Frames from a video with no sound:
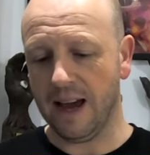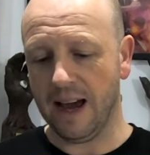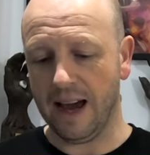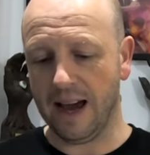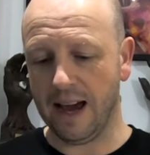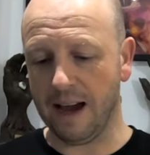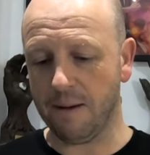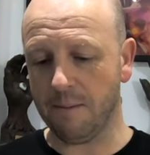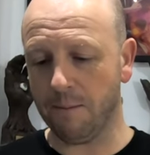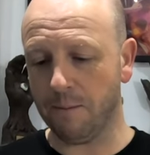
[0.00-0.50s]

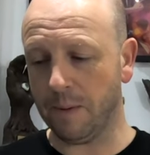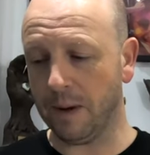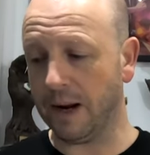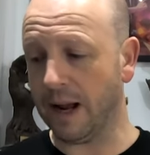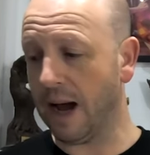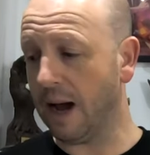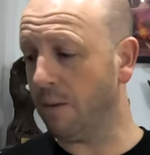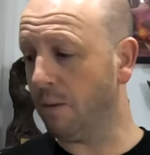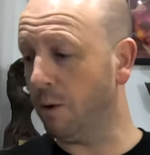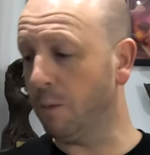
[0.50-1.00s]

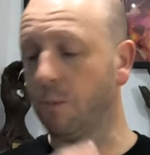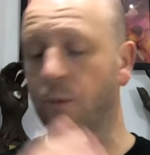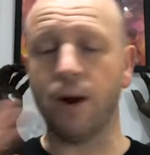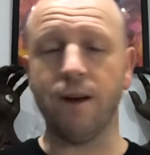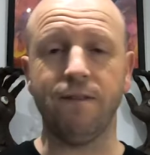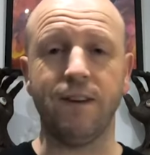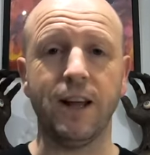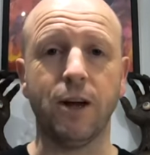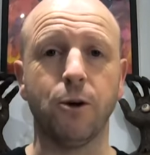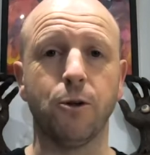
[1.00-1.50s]
But I will
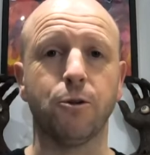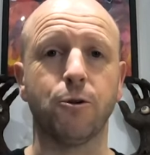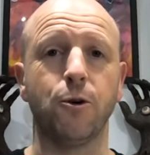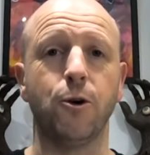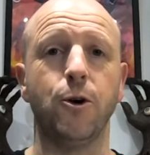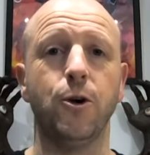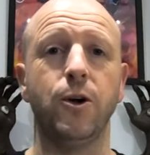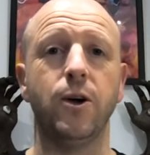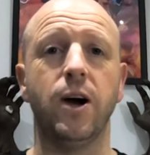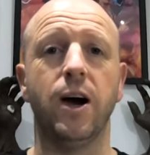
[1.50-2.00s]
briefly go
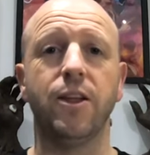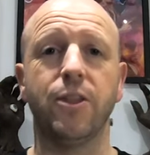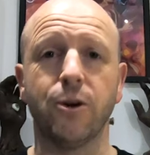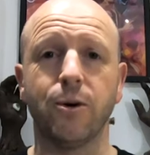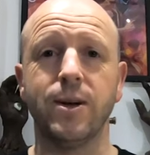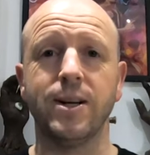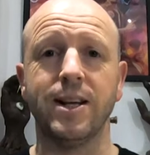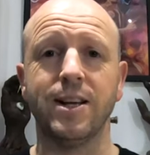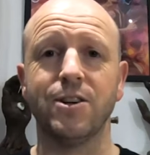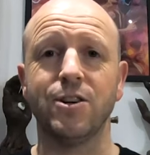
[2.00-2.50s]
through
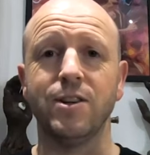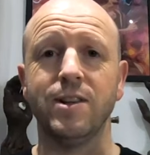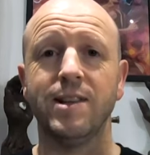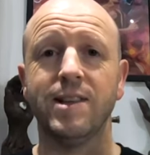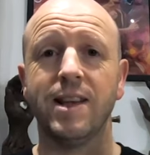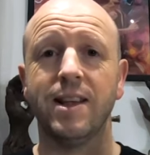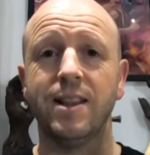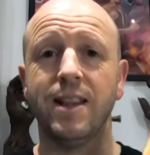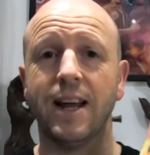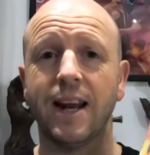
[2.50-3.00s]
other
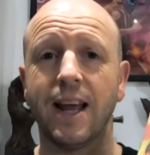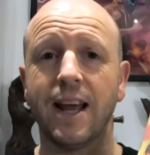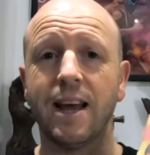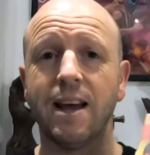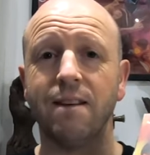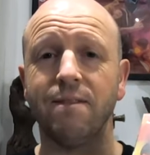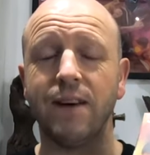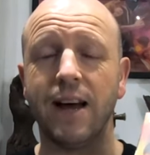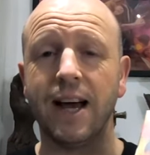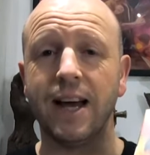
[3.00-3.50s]
editions that I
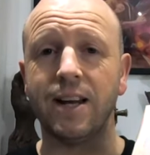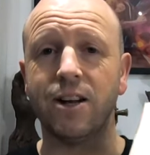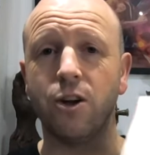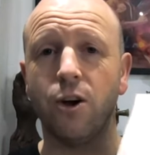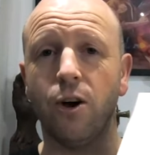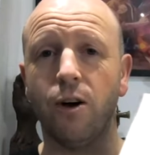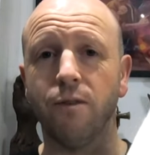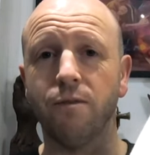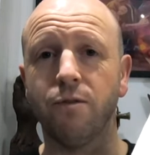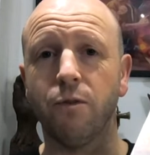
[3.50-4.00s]
have had
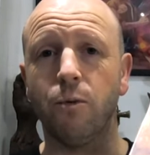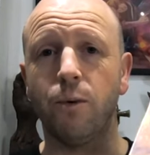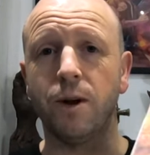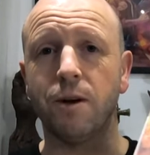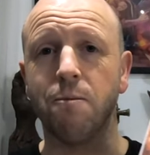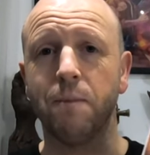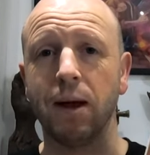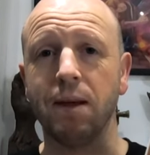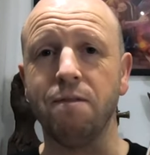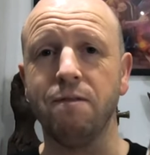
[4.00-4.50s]
of
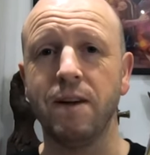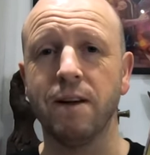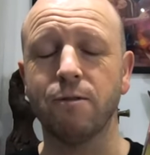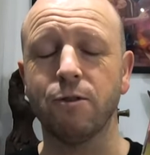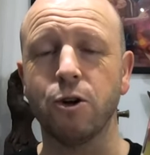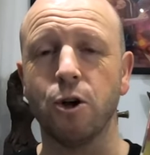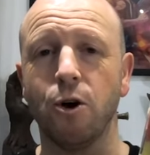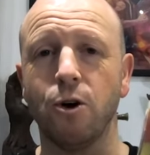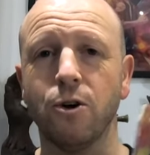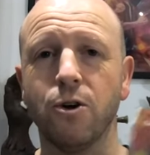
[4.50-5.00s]
one of my
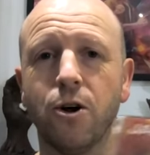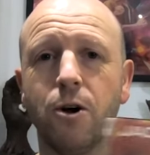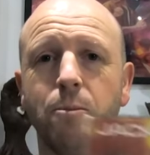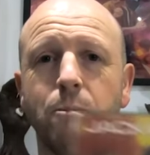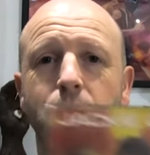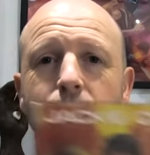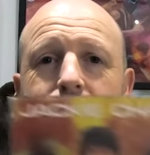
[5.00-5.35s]
favourite Hong Kong